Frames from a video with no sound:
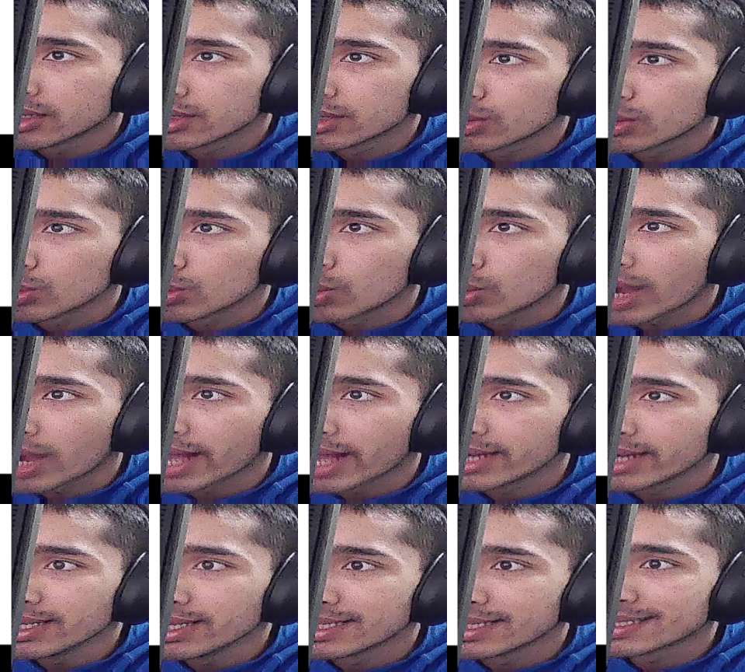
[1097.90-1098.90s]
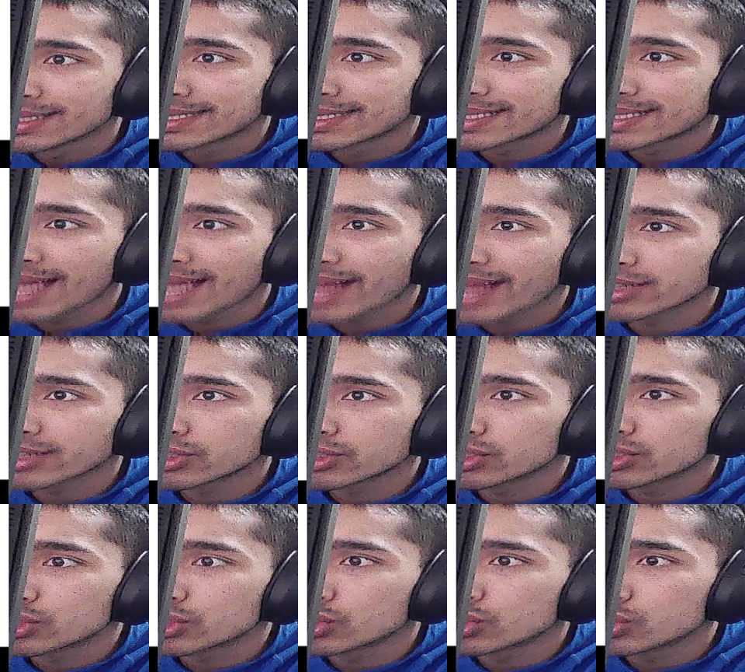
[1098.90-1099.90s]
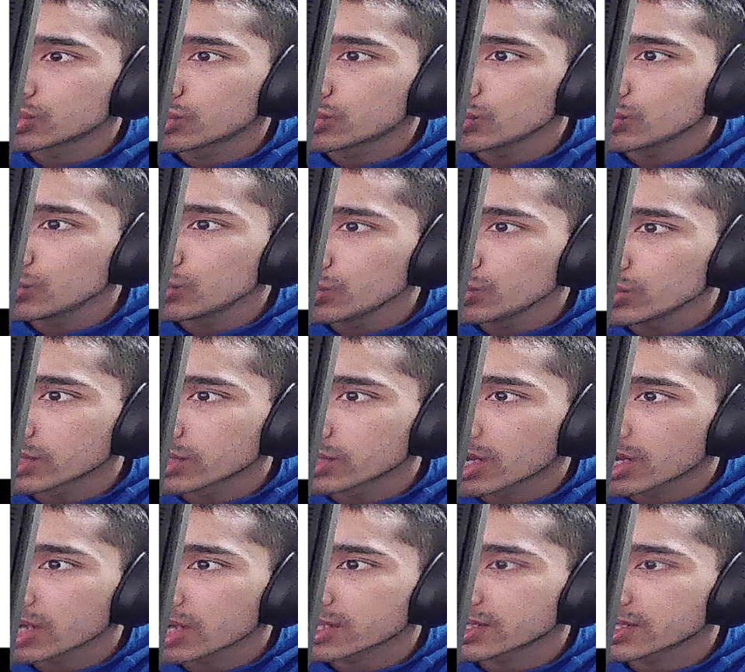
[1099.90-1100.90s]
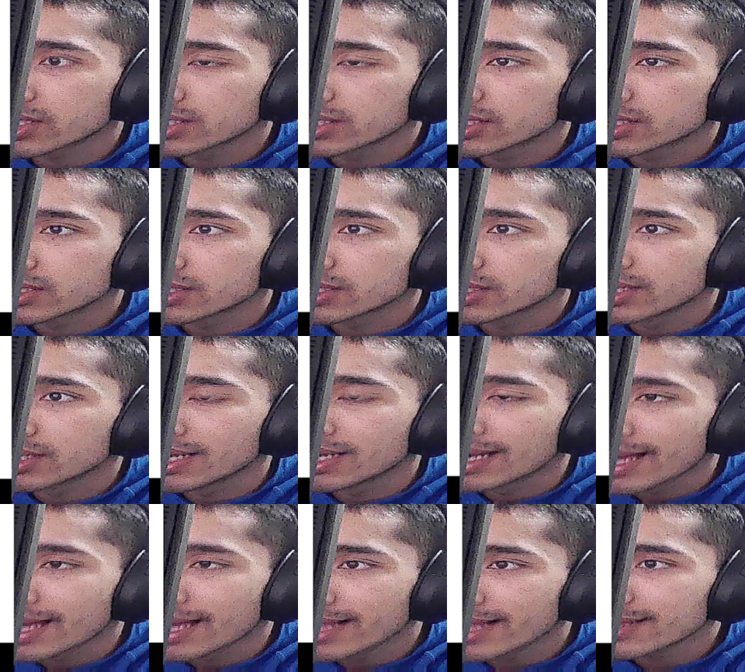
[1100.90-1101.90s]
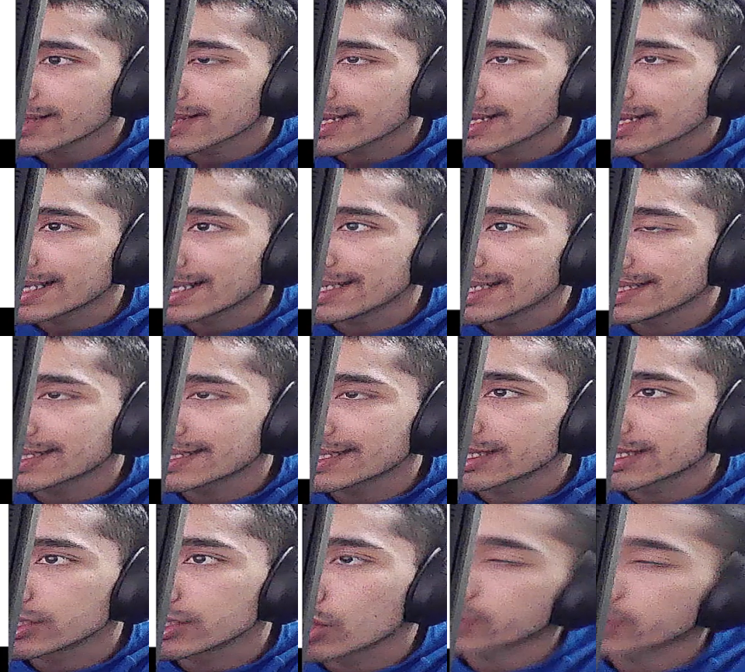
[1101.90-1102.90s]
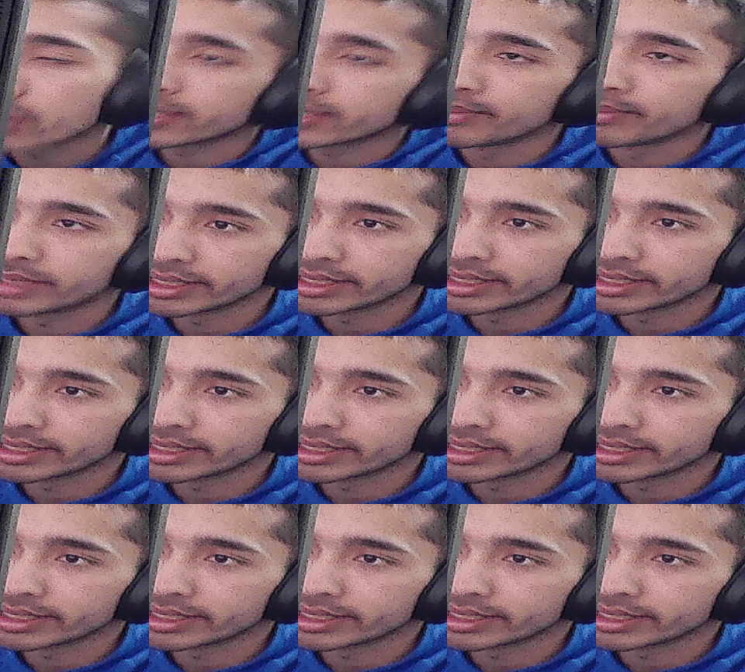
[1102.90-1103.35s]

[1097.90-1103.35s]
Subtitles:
while stack 2 dot length is not empty,